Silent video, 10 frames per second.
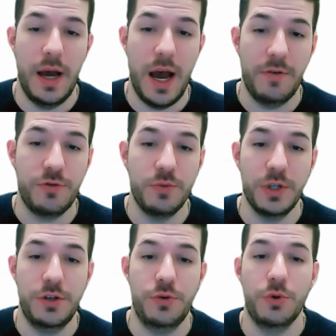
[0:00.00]
after
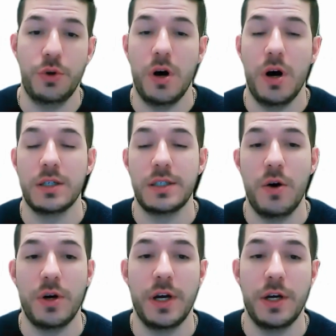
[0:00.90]
material costs,
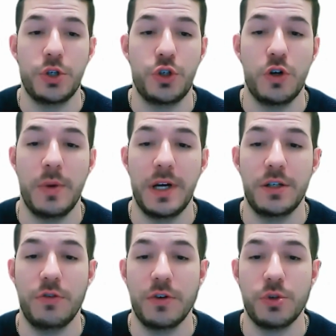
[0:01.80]
how can I assure
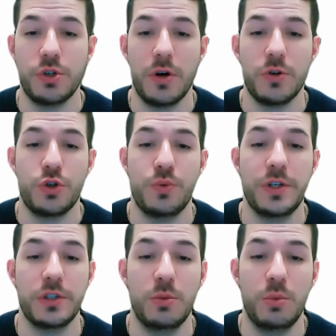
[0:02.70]
myself I'm charged a
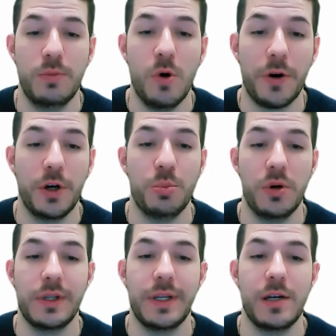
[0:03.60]
reasonable
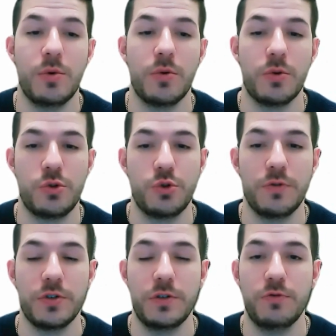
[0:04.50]
markup on labor or
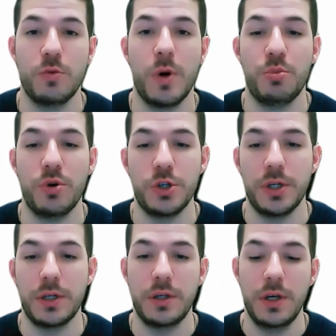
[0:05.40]
service for my
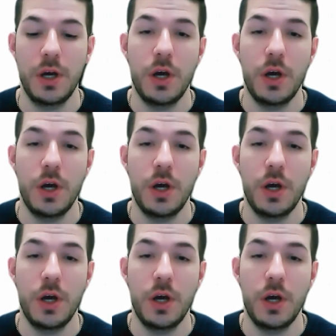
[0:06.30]
project?